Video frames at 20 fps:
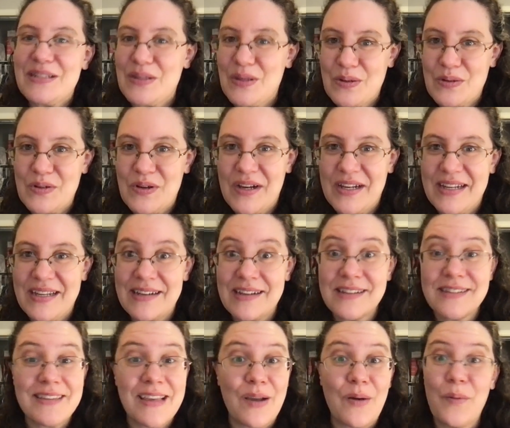their training.
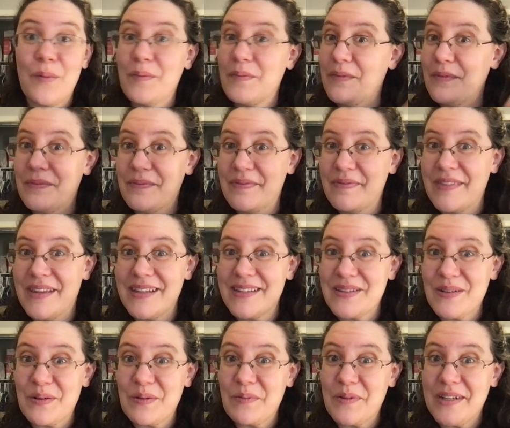It's like, let's
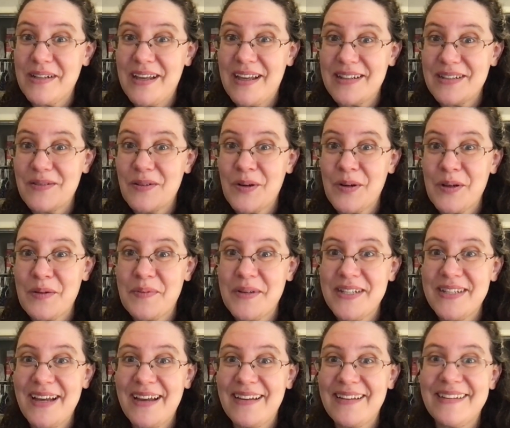learn what has already been
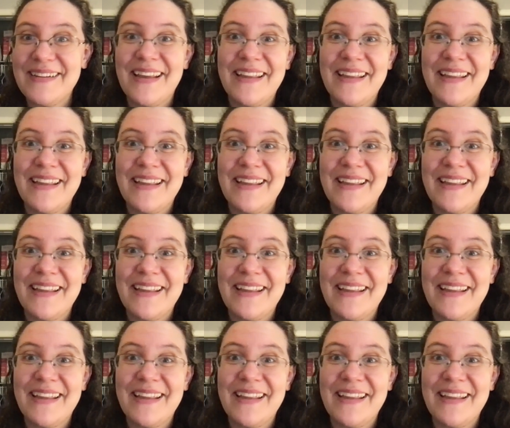done,